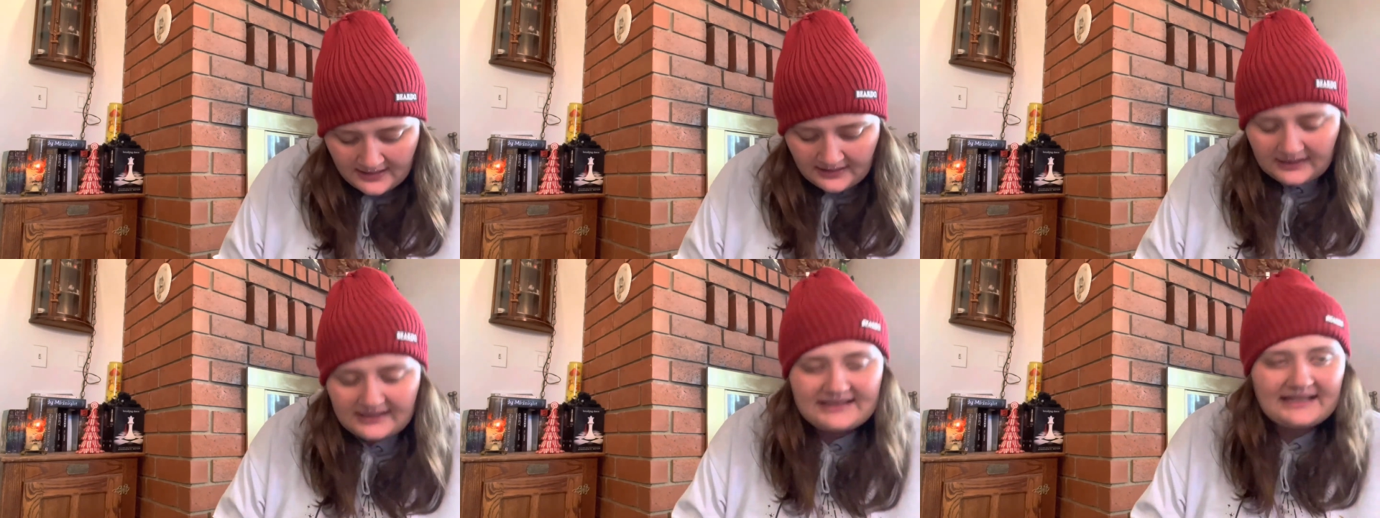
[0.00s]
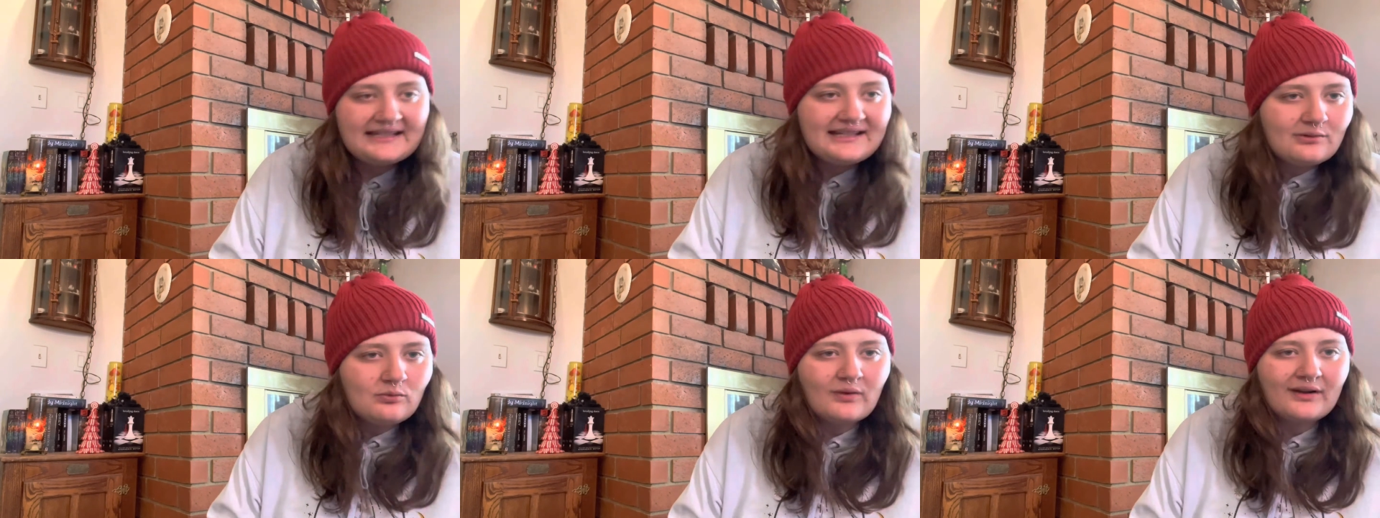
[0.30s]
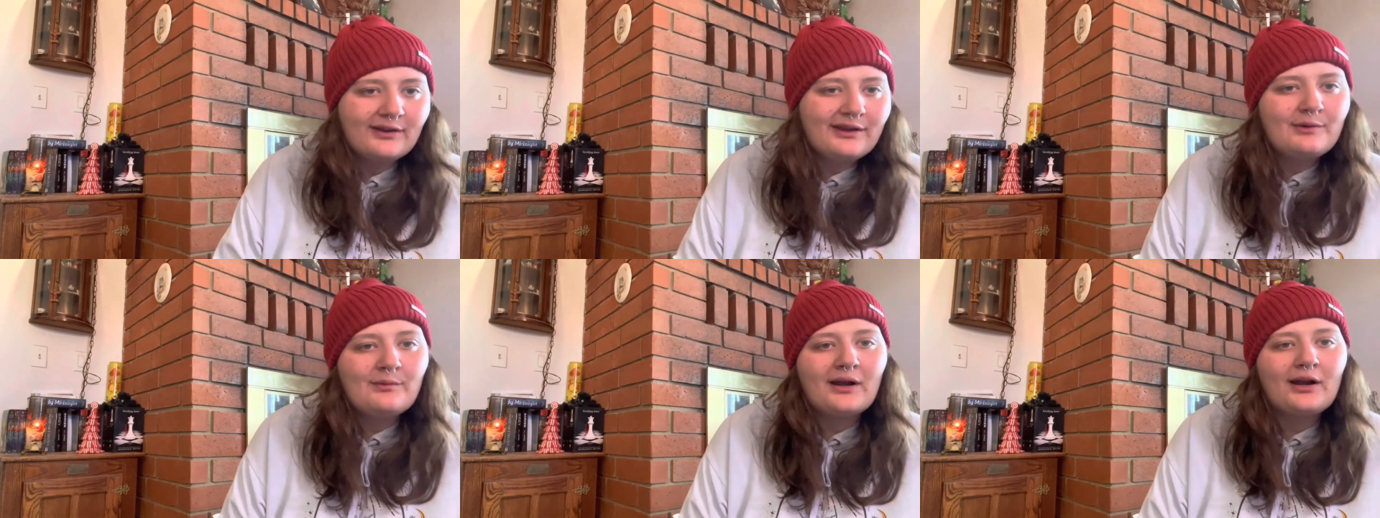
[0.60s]
because I didn't
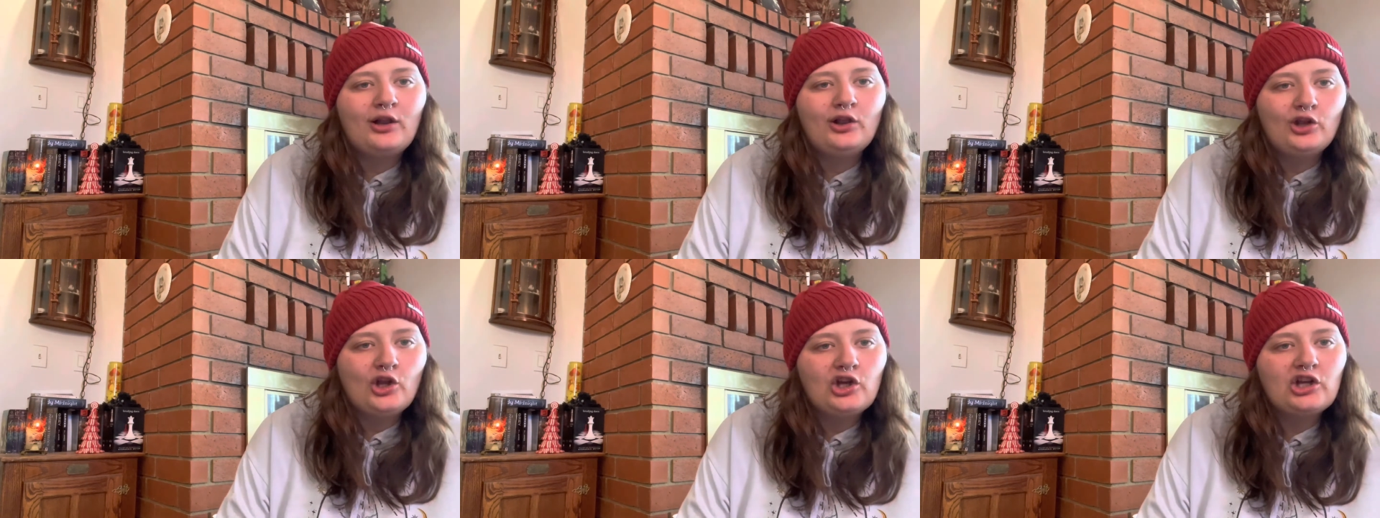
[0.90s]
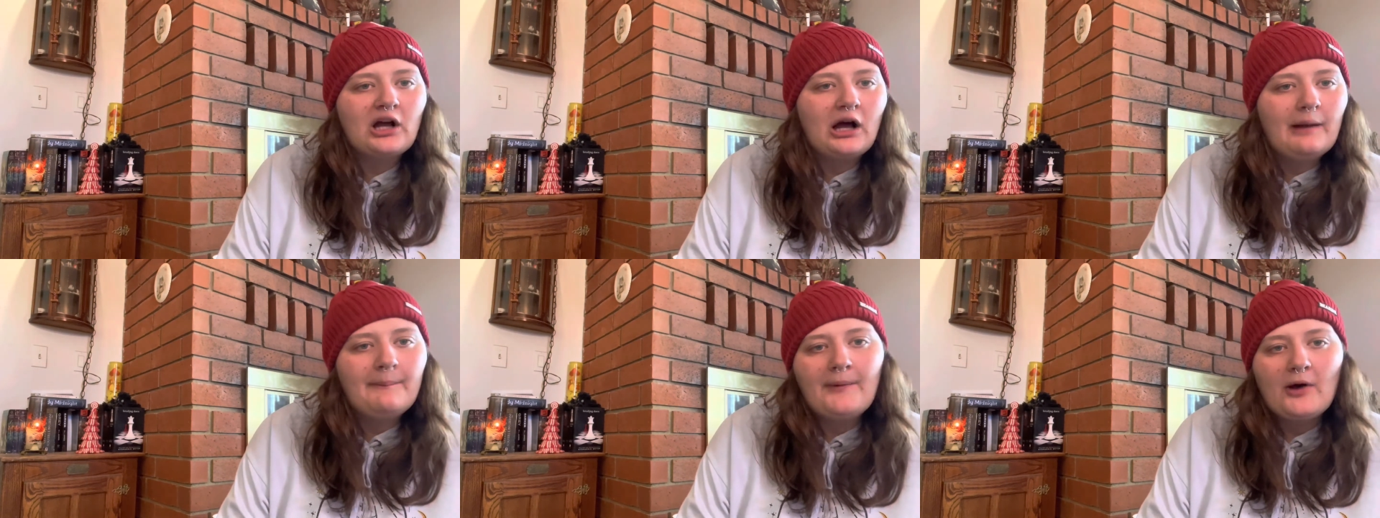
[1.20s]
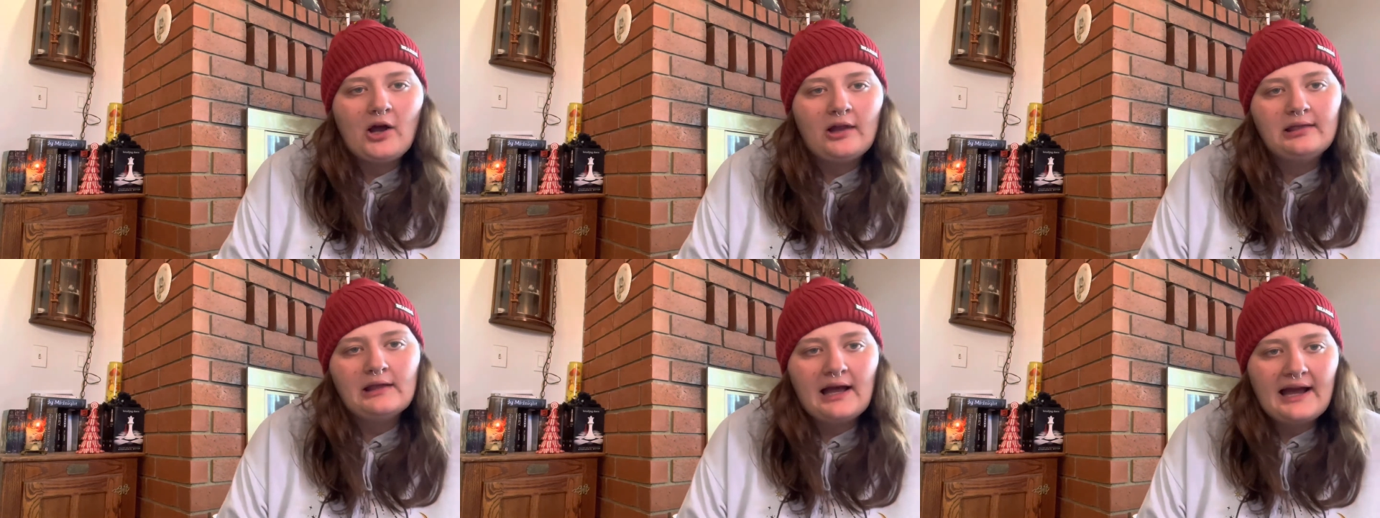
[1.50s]
really want to look up
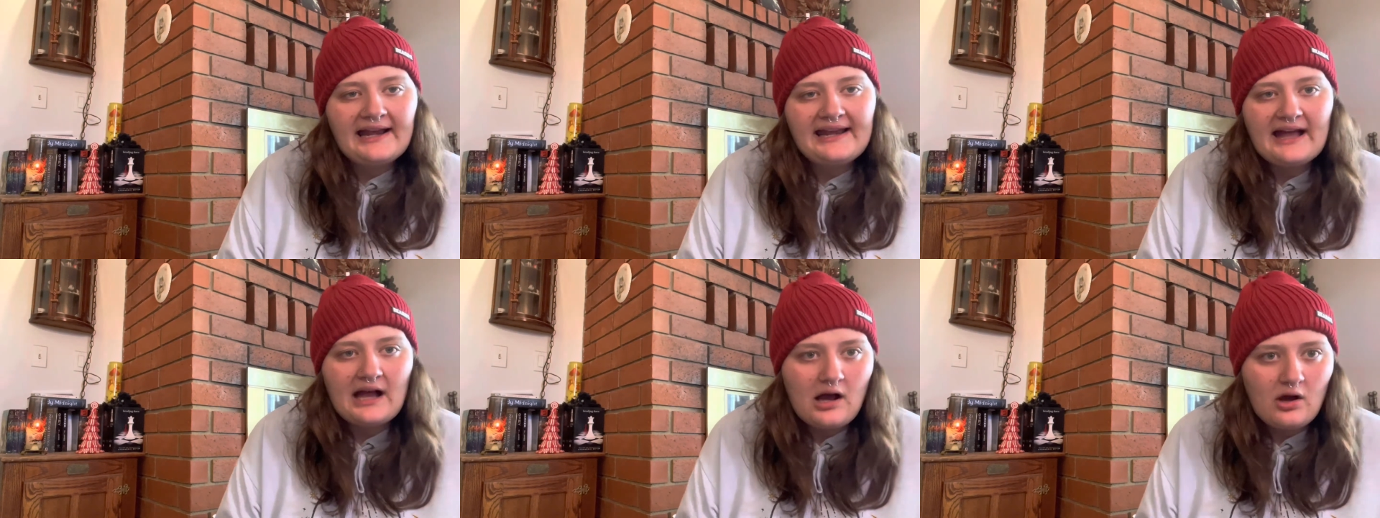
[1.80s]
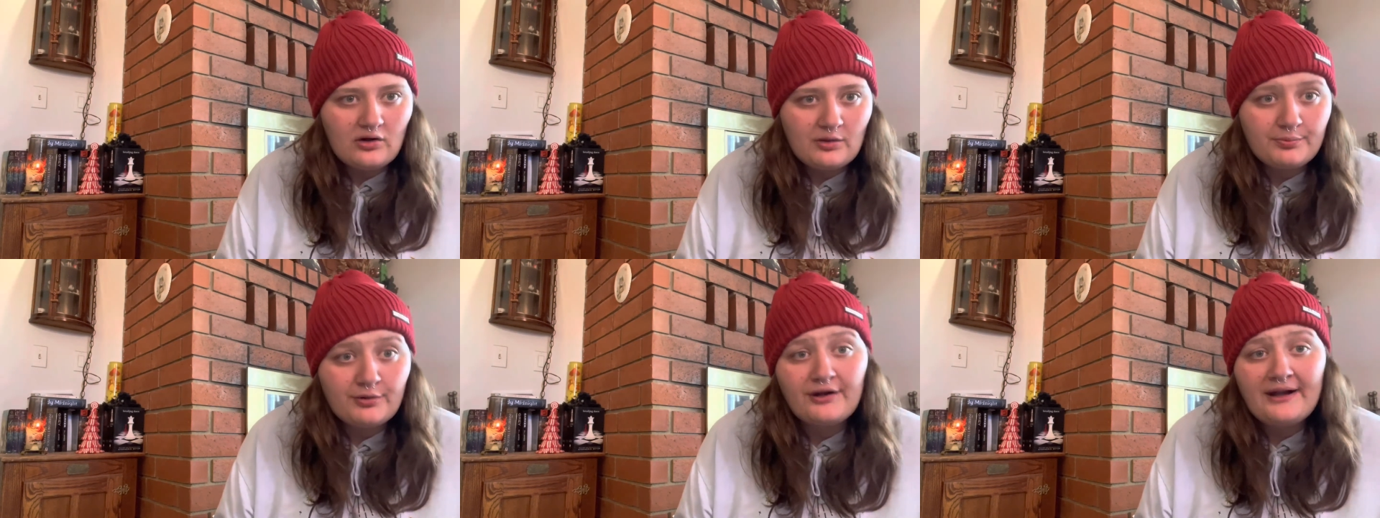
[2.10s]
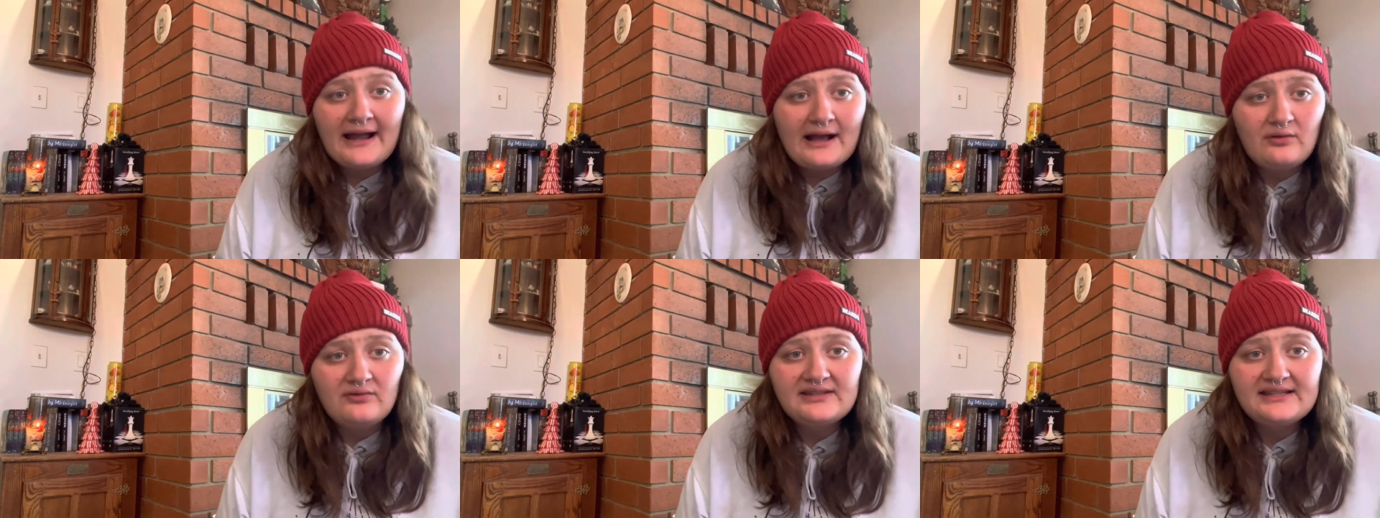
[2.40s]
online how to
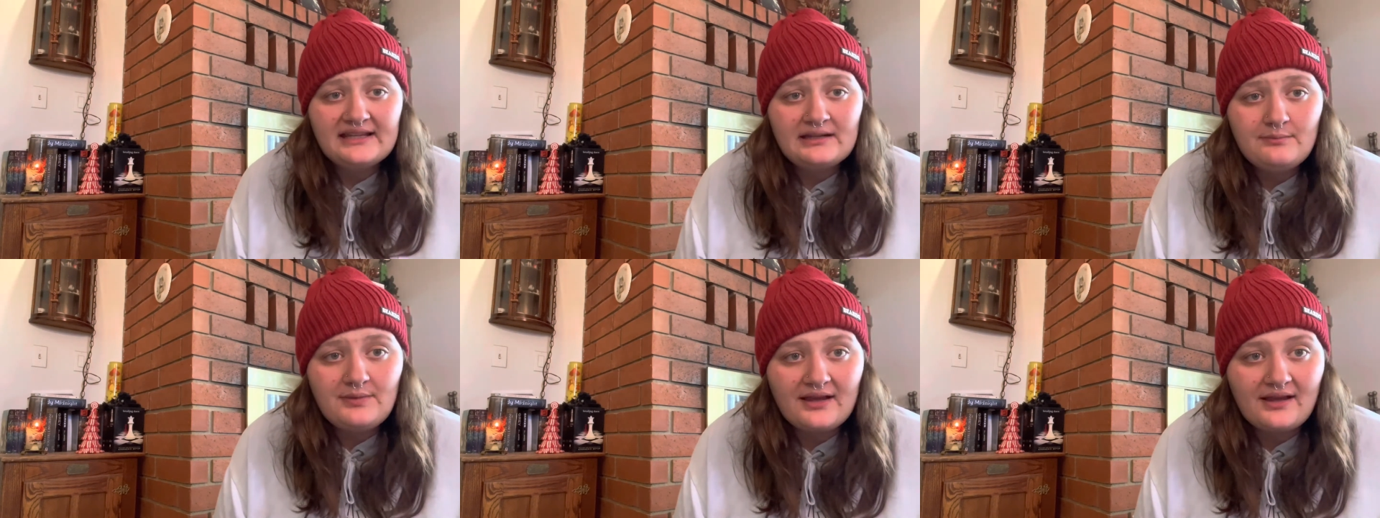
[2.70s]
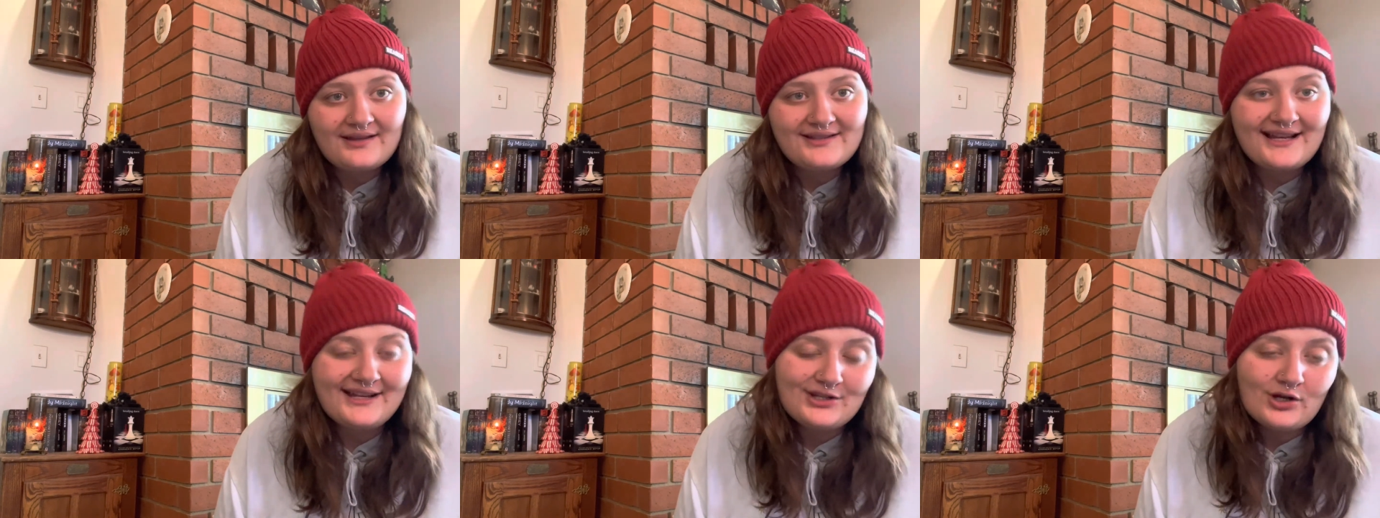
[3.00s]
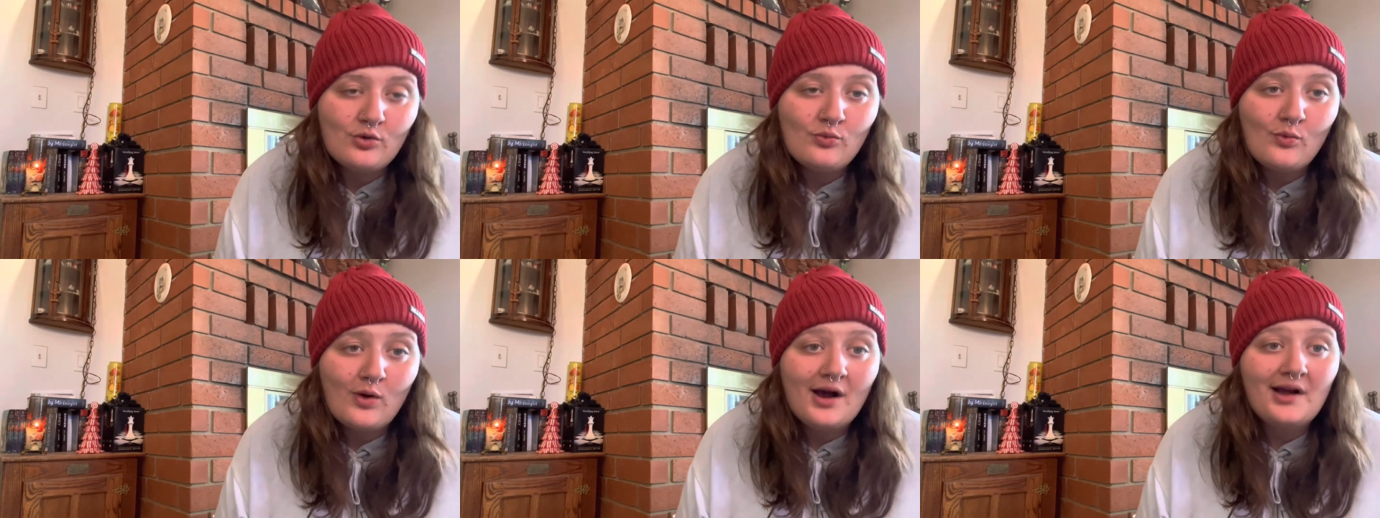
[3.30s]
pronounce it because I
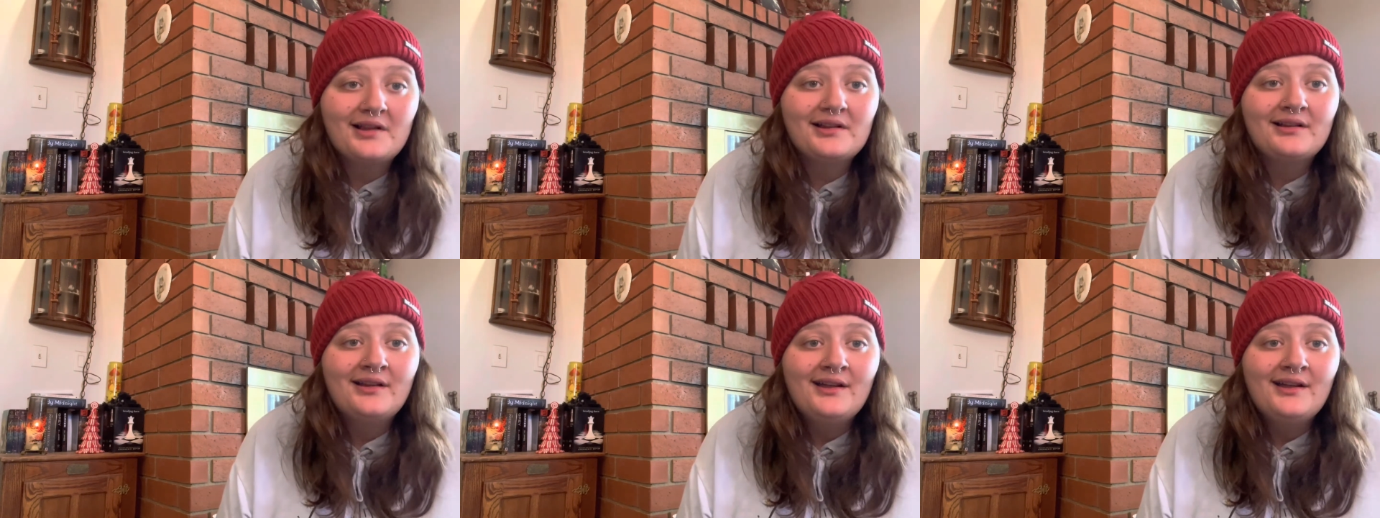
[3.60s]
don't want